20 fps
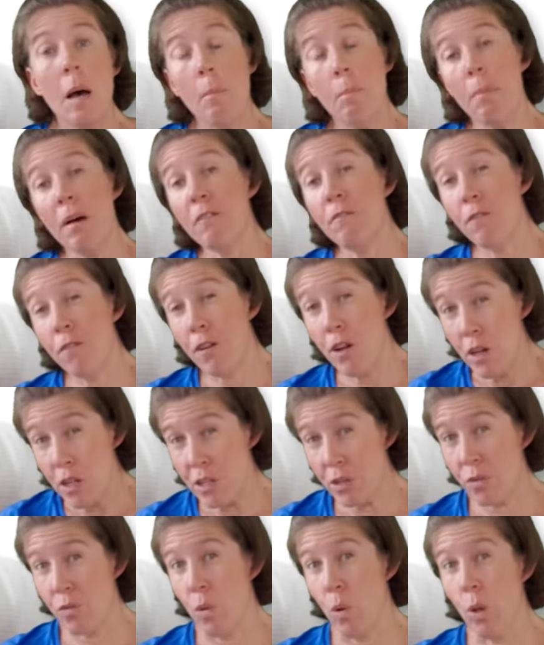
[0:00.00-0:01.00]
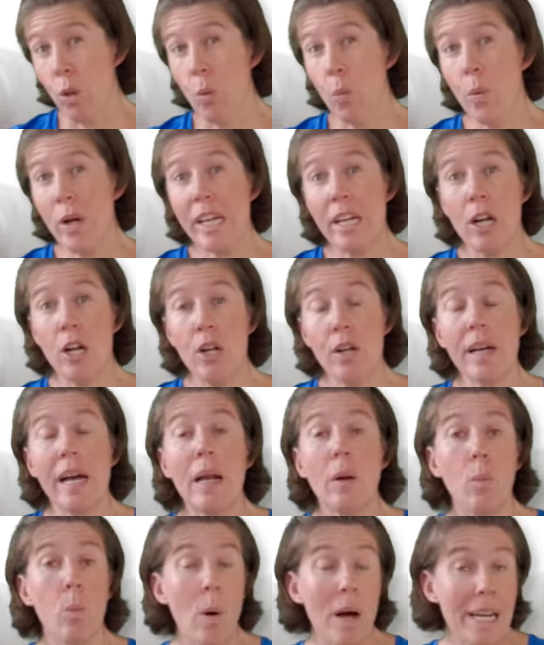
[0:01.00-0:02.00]
But first of all, we're going to look
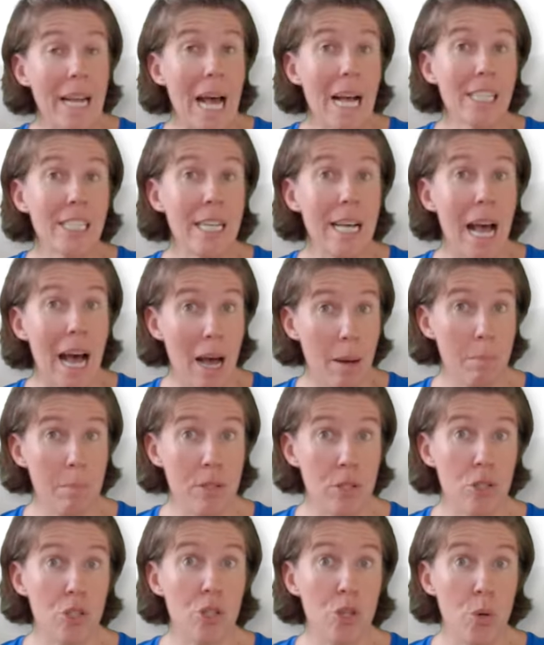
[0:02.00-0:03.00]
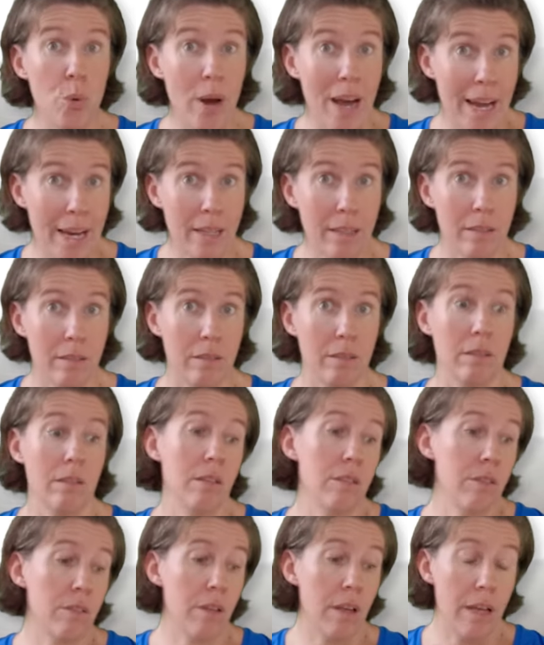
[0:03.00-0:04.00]
at what actually happens to your ankle,
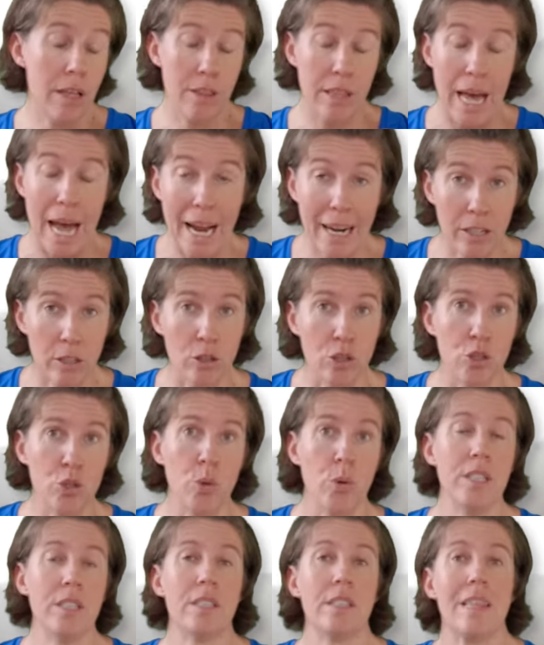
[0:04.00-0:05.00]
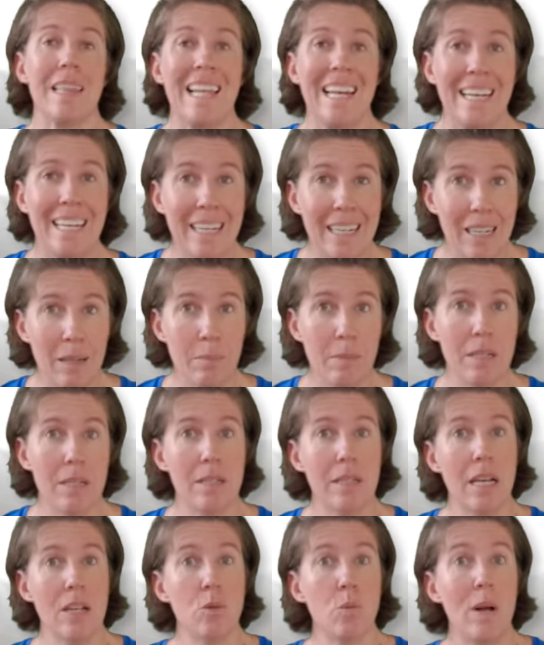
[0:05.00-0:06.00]
the ankle joint, the
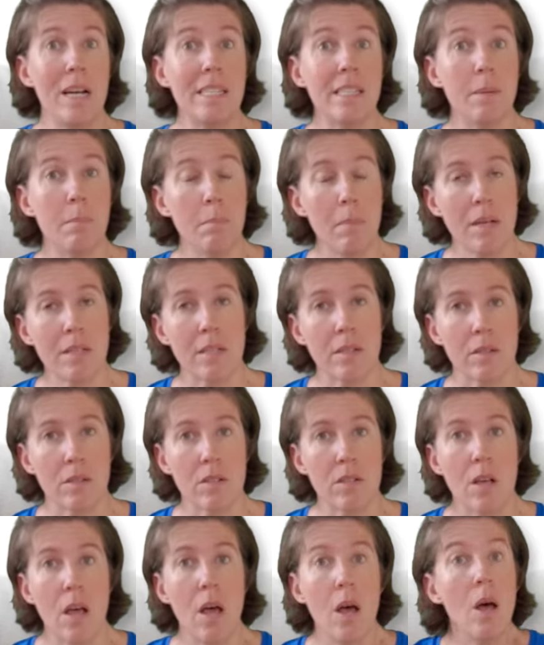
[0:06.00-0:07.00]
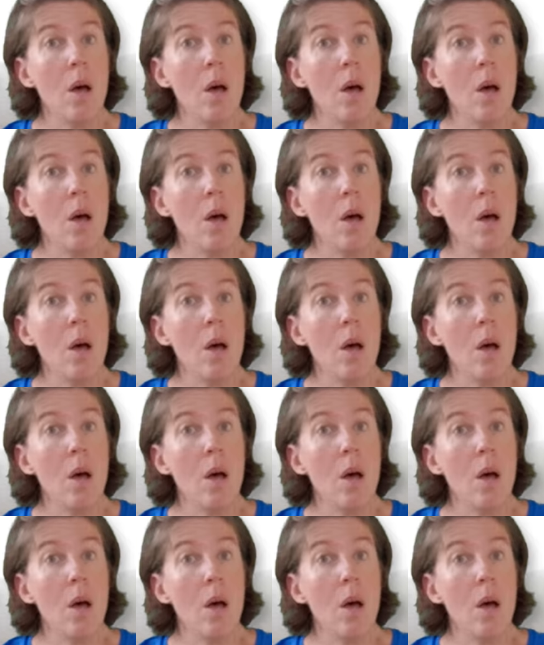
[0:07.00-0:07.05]
ligaments, as well as the muscles,